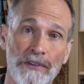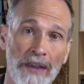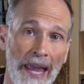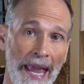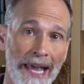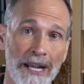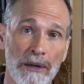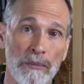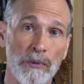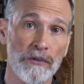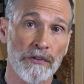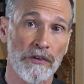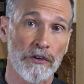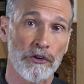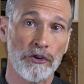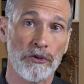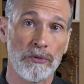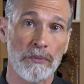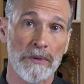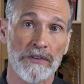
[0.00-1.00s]
animals, and
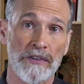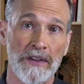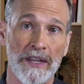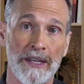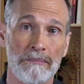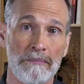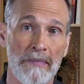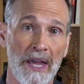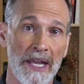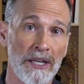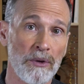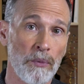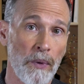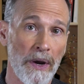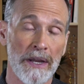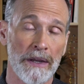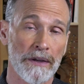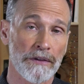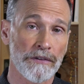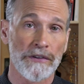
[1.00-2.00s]
humans in many
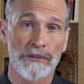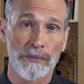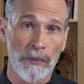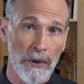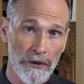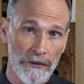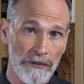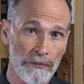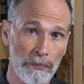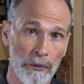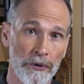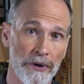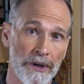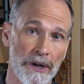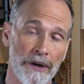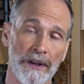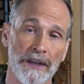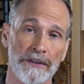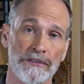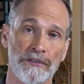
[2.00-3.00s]
ways, as we'll explore in
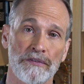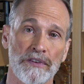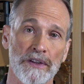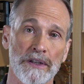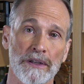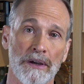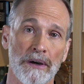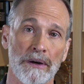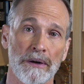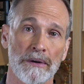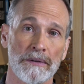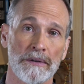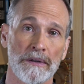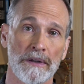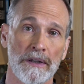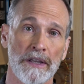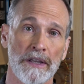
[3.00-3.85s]
our next video.